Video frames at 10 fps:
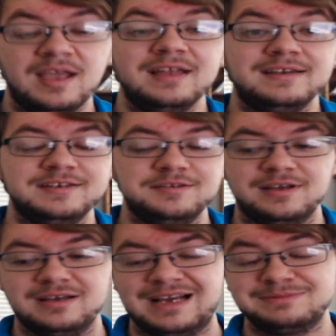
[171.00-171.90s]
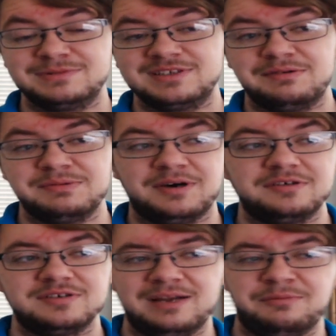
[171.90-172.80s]
Didn't do that, as much of that with
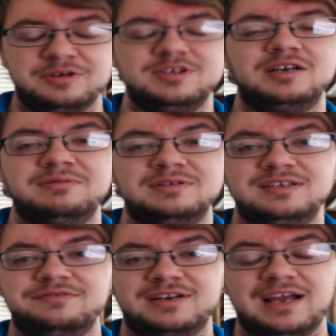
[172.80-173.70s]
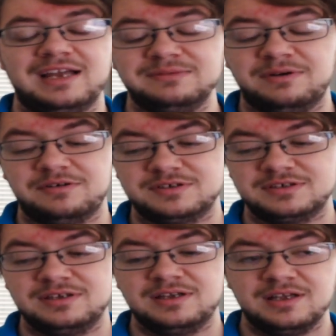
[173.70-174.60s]
Beholder. I more talked about the different kinds of Beholders.
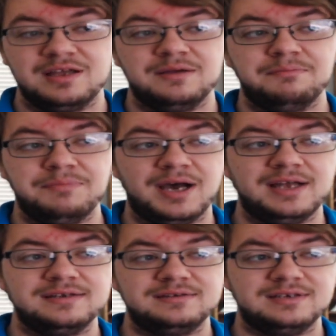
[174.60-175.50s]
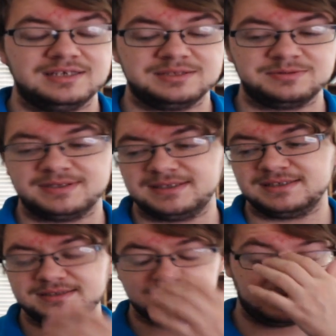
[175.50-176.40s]
But it is what it
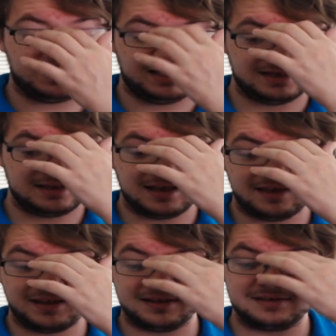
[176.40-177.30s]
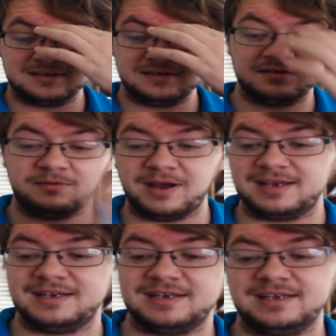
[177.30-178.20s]
is. Uh, I think the way I
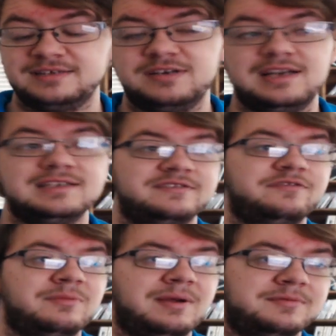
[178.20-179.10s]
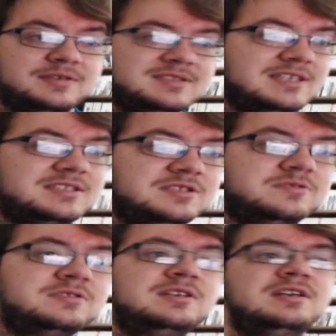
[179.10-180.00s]
did it yesterday is the format I'm going to stick
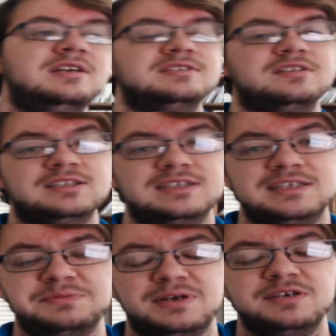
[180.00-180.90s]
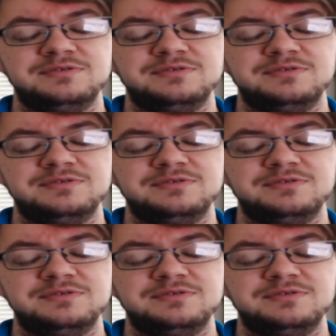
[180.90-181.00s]
to, as long as it gets pretty good